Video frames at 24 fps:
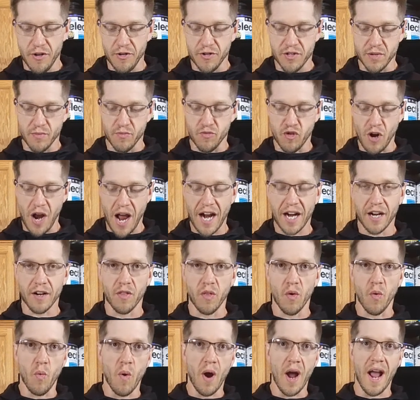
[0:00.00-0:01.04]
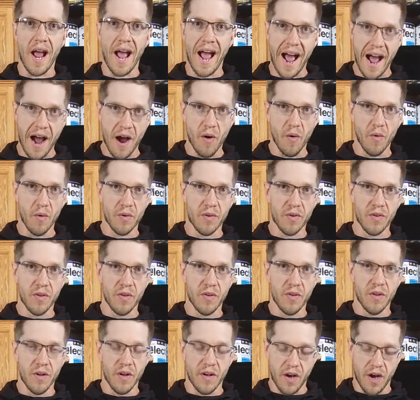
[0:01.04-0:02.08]
subtract the whey out
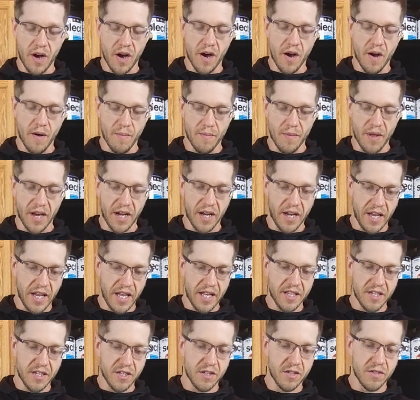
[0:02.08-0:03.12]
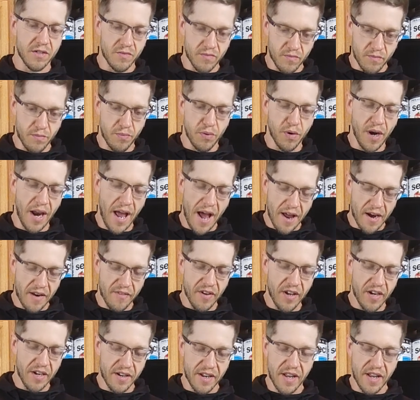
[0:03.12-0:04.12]
that gets put out of it,